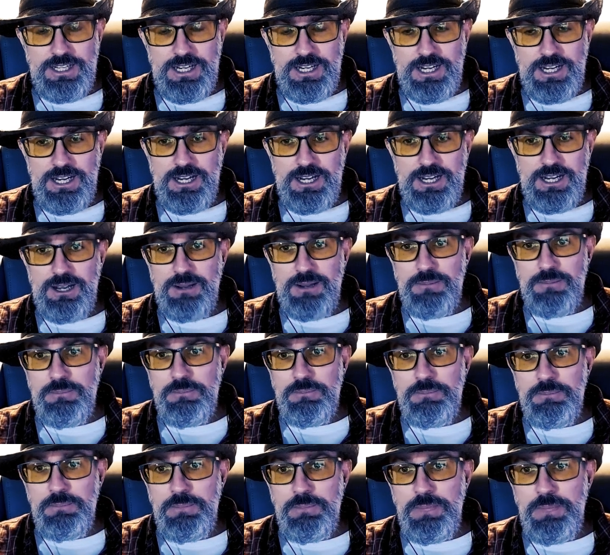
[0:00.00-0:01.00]

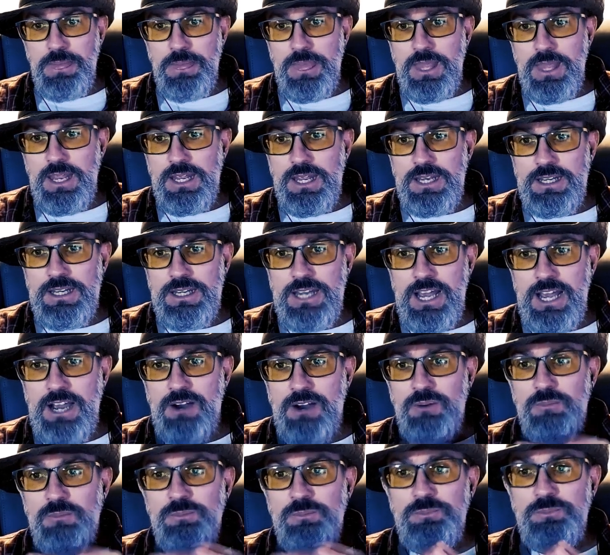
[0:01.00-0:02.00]

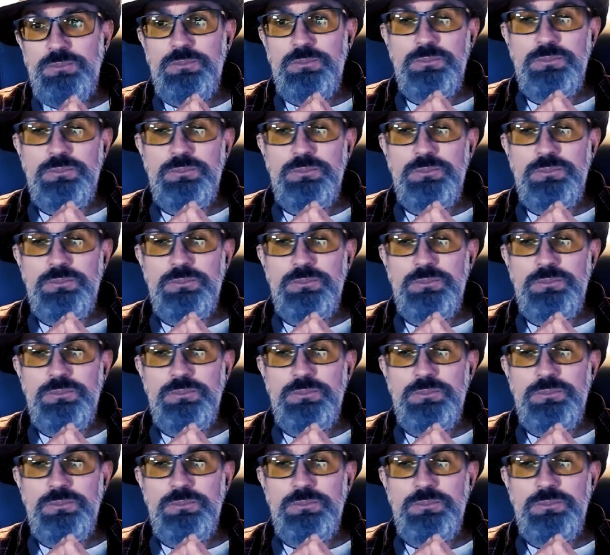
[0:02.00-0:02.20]
Now,